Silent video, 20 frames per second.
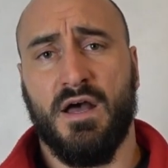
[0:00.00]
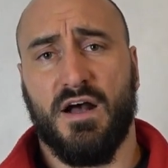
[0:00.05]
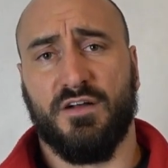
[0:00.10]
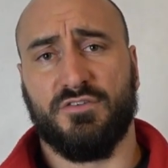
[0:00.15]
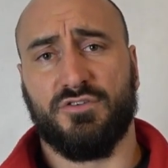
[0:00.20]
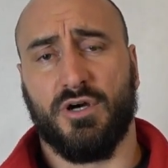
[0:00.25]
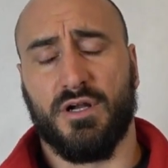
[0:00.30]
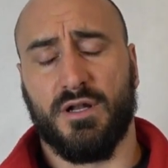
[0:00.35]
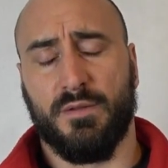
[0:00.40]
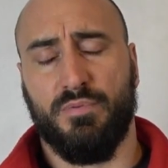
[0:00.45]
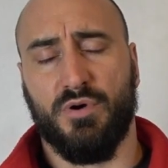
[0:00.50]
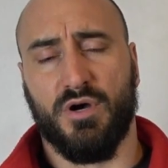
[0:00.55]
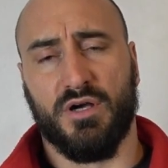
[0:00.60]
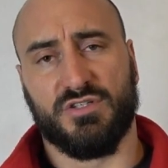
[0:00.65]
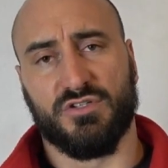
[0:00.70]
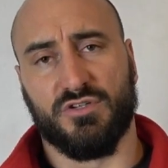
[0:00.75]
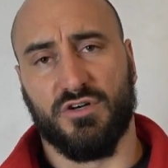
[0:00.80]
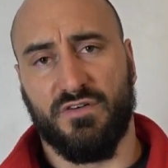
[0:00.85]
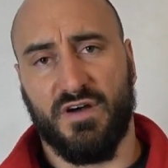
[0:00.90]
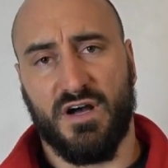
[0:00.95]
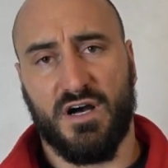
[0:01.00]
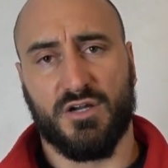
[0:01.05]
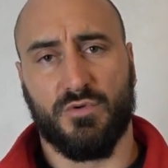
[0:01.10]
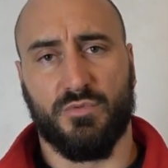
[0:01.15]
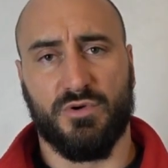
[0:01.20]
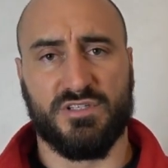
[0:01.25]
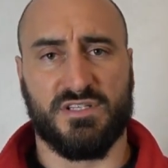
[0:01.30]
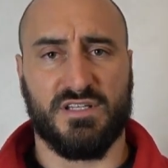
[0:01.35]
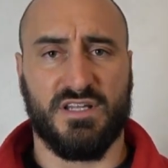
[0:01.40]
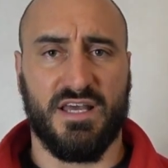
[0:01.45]
I've tried to put sort of harder
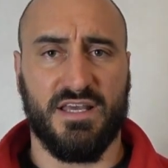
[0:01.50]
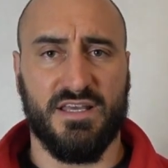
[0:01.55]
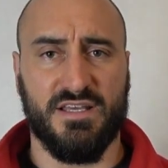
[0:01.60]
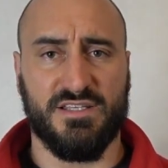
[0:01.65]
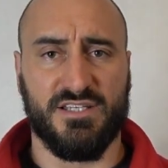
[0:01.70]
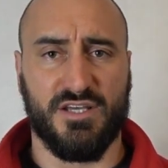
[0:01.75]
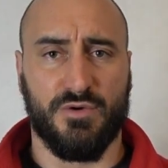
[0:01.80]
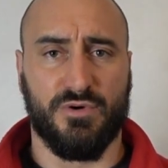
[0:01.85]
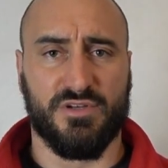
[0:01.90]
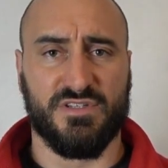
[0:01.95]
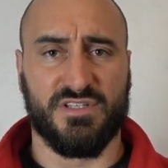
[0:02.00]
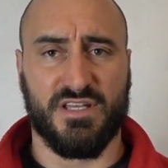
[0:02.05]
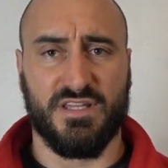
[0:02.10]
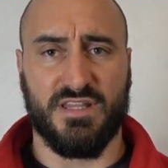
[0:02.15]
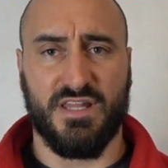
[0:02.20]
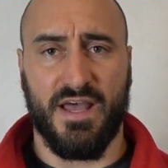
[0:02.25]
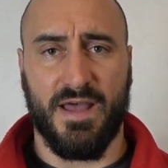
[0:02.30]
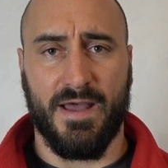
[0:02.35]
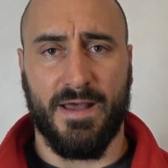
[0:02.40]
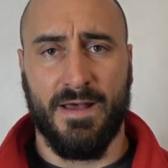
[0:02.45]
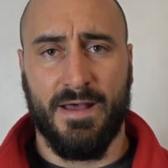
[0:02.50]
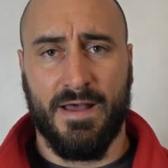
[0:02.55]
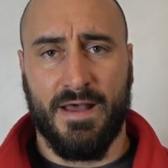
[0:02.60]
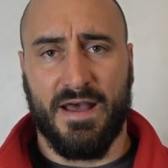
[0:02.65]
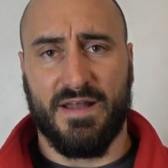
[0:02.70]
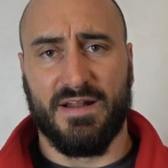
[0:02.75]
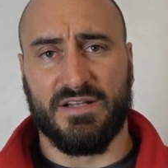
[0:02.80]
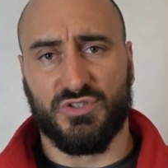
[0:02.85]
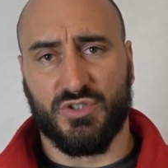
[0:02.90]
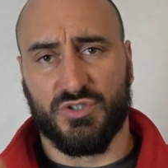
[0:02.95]
ones in there, easier ones in there,
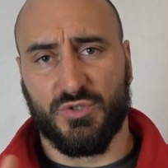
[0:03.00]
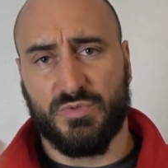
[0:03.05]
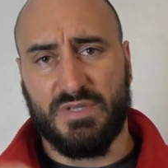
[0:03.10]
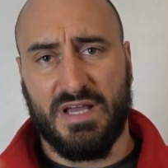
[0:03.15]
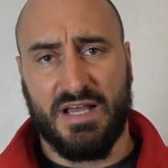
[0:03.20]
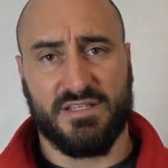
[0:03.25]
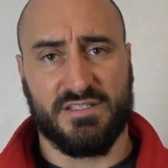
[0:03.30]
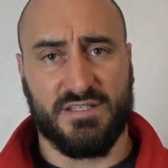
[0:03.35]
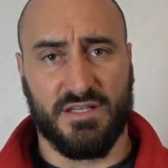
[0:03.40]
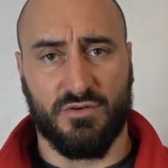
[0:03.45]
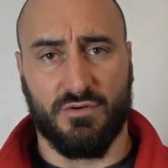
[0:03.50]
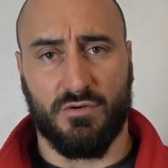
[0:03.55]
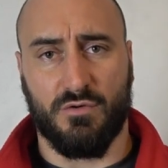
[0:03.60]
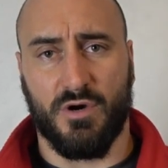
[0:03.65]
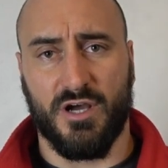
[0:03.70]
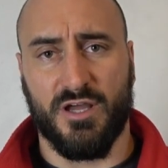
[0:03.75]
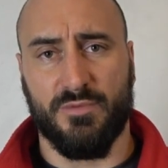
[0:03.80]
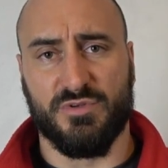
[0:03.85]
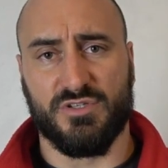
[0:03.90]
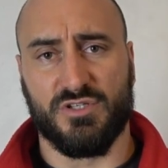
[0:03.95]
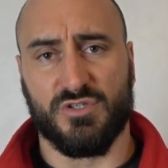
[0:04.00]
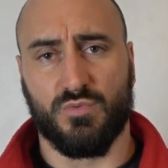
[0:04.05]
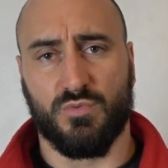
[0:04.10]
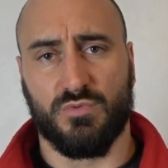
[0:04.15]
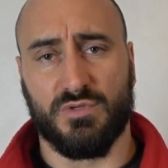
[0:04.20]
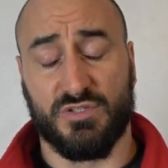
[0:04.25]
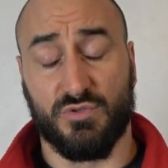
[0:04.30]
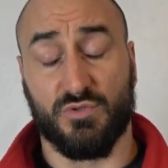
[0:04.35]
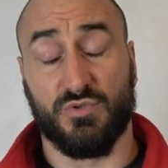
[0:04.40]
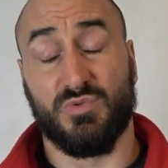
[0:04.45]
and there's also testing requirements,
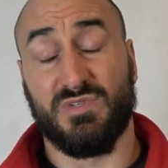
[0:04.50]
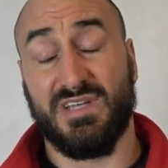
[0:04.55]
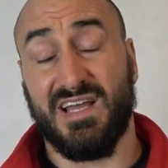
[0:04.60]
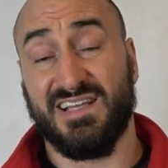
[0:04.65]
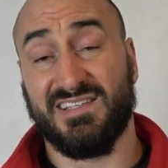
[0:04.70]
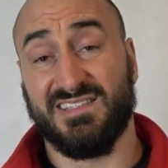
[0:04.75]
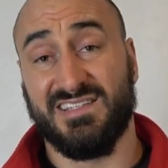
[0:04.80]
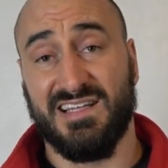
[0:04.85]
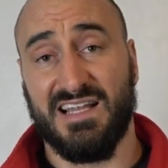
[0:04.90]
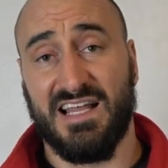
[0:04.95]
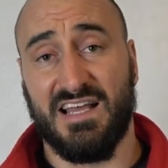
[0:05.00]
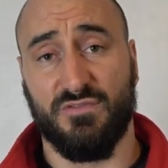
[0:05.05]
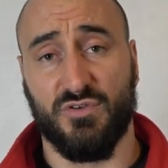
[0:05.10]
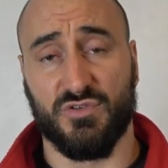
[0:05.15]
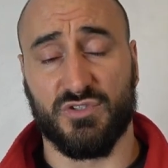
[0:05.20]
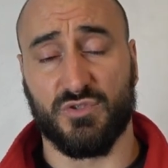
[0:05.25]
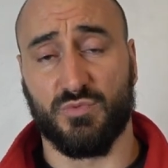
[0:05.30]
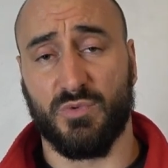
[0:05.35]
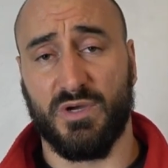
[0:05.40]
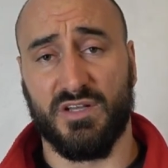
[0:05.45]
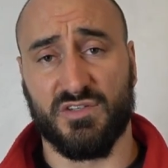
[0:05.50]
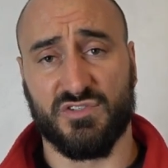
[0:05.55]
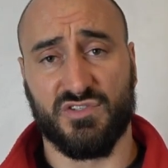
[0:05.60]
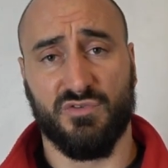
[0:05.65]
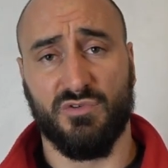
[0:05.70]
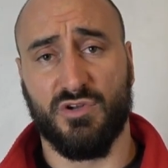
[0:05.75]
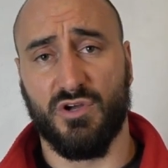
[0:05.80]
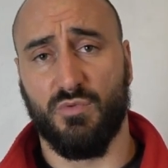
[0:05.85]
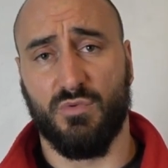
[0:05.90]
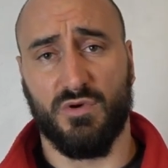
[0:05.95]
there's also testing levels as well, so
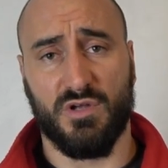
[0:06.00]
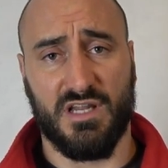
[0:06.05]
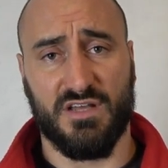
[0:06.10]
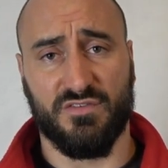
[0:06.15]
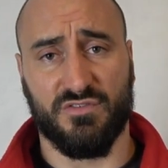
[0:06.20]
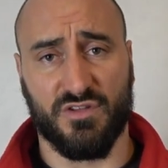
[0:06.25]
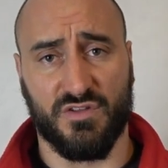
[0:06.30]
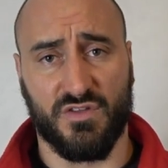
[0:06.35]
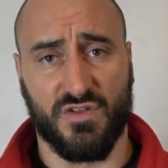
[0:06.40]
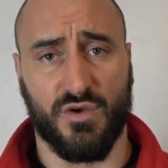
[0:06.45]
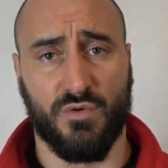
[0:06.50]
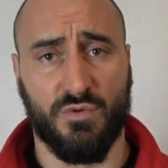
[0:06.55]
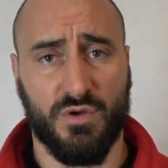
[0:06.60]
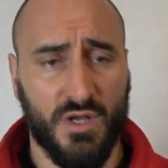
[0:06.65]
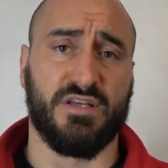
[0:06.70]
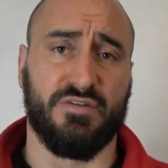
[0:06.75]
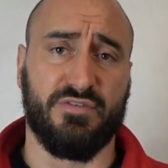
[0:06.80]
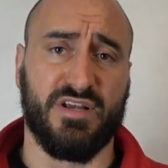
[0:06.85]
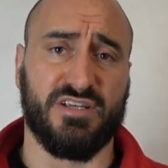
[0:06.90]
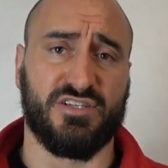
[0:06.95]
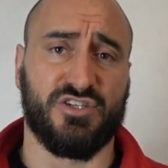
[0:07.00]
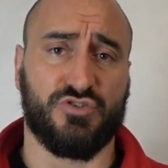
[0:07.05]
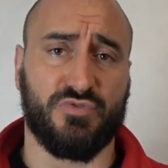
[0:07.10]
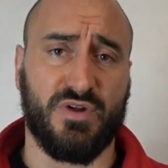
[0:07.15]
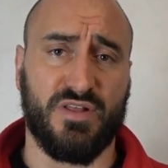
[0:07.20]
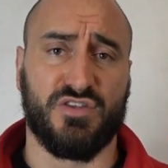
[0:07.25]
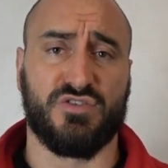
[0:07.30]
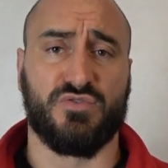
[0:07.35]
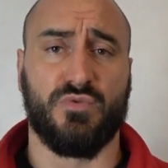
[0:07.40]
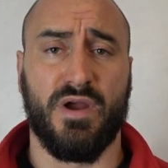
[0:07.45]
you know what level to do. There is a
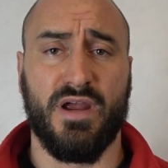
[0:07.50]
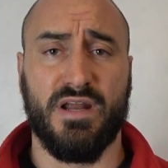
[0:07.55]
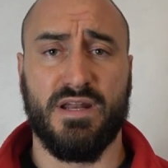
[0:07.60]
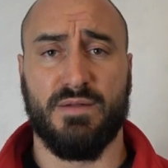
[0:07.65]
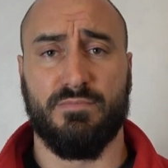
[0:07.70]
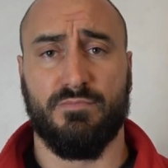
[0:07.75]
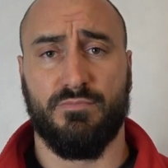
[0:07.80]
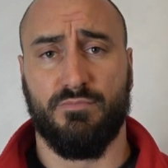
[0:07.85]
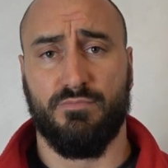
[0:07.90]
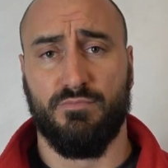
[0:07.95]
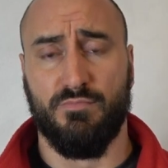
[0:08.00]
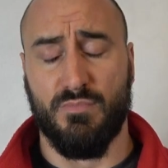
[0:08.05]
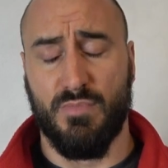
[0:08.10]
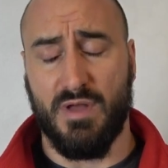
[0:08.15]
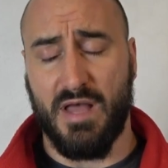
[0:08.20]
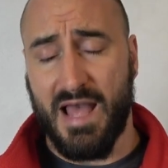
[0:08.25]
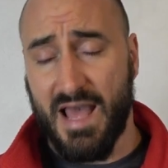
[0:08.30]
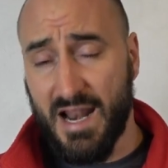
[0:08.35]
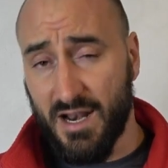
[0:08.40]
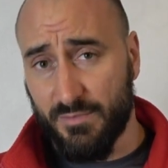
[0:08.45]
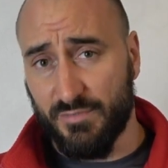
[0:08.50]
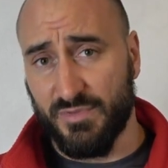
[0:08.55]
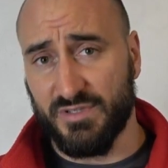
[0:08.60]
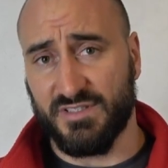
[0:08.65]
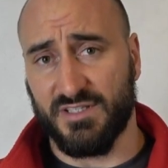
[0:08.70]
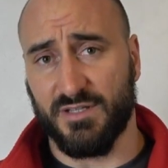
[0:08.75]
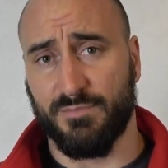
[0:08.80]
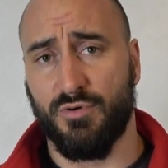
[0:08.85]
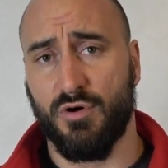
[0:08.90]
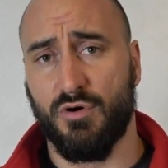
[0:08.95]
strength training
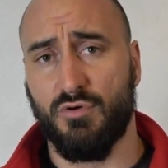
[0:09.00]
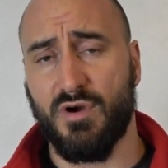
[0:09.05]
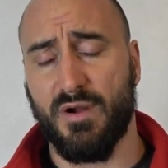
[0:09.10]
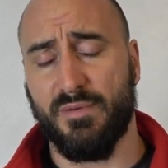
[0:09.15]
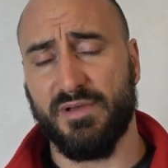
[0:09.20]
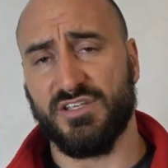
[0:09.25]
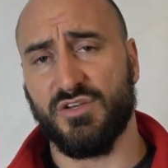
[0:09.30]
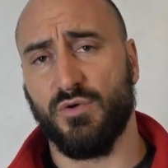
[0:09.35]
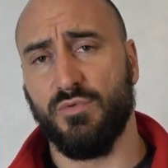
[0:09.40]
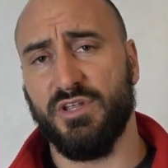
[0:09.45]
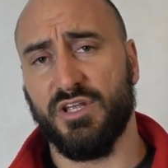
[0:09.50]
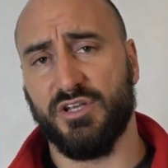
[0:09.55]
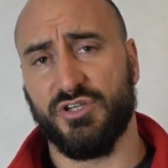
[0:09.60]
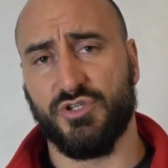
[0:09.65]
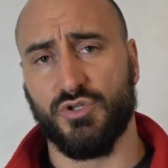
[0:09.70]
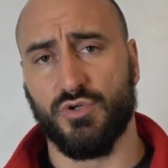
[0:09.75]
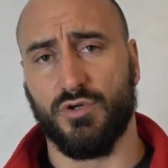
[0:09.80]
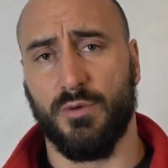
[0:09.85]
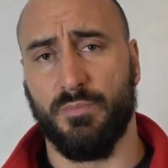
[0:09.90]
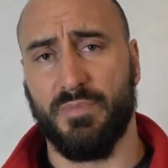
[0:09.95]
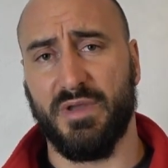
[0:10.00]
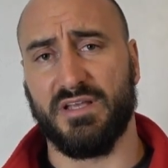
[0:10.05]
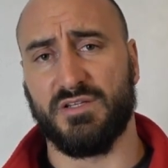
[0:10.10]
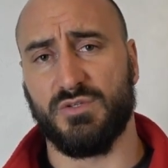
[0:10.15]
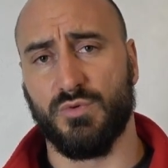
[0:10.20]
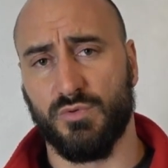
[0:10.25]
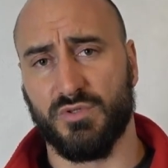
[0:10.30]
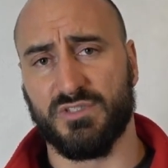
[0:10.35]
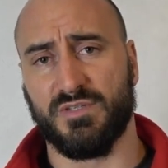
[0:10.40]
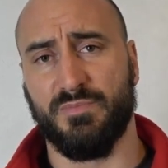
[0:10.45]
element to the program. It's only a short bit
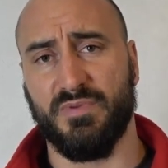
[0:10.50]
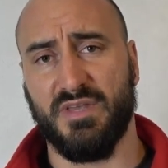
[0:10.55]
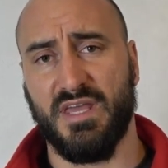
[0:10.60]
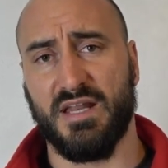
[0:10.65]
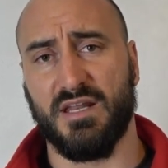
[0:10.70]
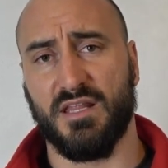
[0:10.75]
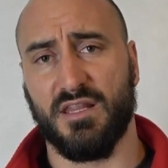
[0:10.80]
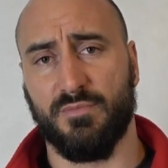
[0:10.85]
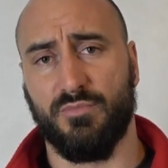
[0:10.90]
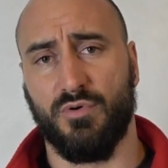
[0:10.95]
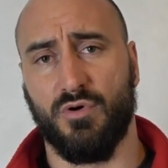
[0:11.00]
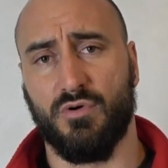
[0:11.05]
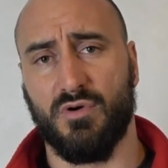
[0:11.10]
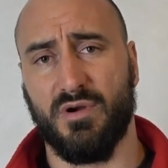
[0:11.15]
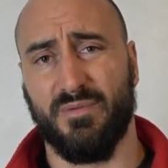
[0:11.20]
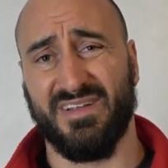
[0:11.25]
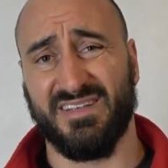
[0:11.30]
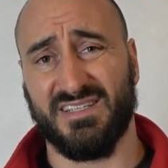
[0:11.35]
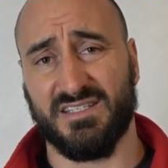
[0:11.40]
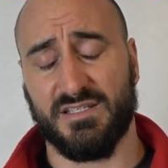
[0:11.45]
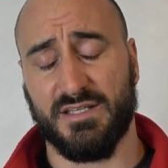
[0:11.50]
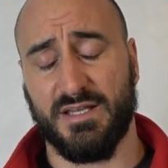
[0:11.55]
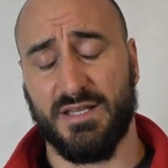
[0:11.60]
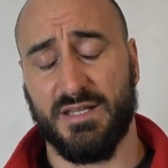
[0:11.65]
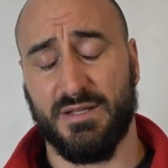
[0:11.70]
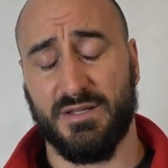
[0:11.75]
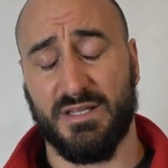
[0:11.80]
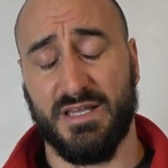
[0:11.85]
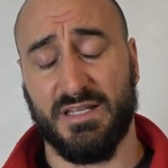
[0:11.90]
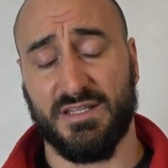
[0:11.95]
towards the beginning of the program, and
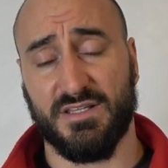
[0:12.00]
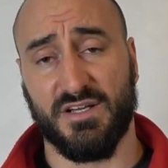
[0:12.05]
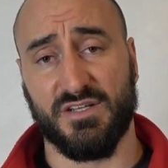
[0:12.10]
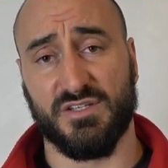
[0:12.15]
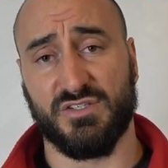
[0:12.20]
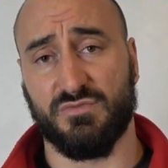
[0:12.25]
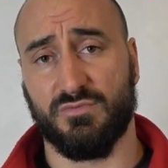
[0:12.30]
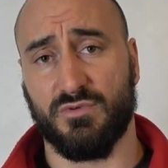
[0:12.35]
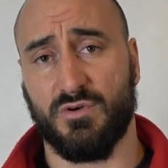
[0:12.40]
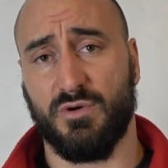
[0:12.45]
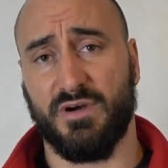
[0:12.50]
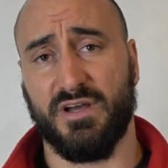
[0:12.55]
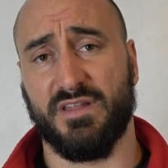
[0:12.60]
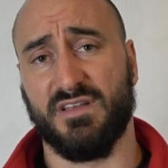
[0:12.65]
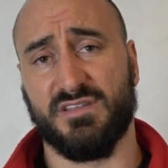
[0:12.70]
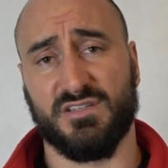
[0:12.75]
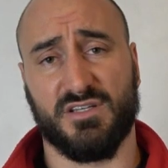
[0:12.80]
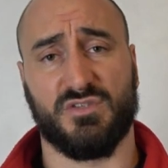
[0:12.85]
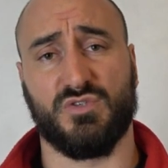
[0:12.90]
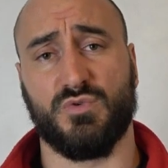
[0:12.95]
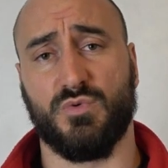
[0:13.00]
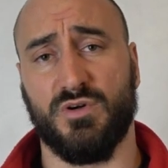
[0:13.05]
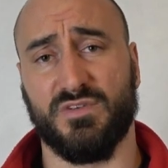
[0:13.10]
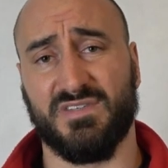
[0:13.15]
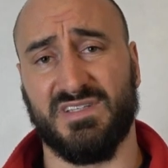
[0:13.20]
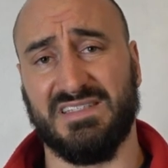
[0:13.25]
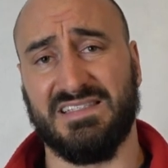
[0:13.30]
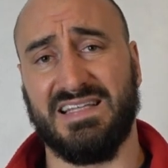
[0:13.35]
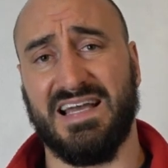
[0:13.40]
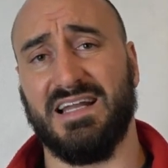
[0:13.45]
it does require things like
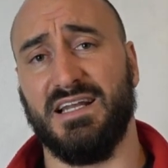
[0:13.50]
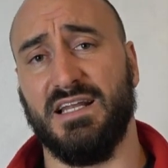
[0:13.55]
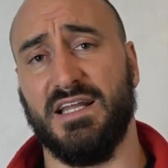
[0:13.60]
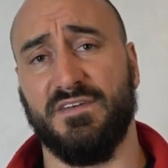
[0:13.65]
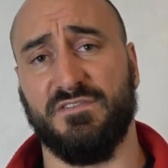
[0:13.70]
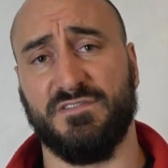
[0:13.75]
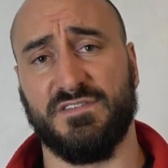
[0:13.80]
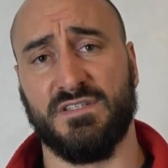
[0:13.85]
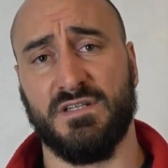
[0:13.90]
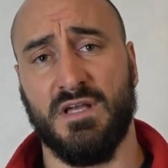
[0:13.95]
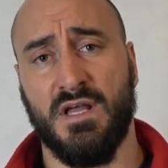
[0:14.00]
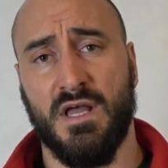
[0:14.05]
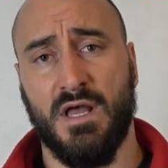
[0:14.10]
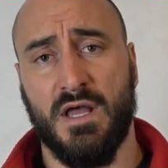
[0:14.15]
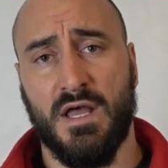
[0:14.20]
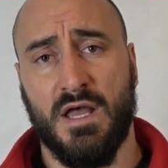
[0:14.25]
squats and deadlifts,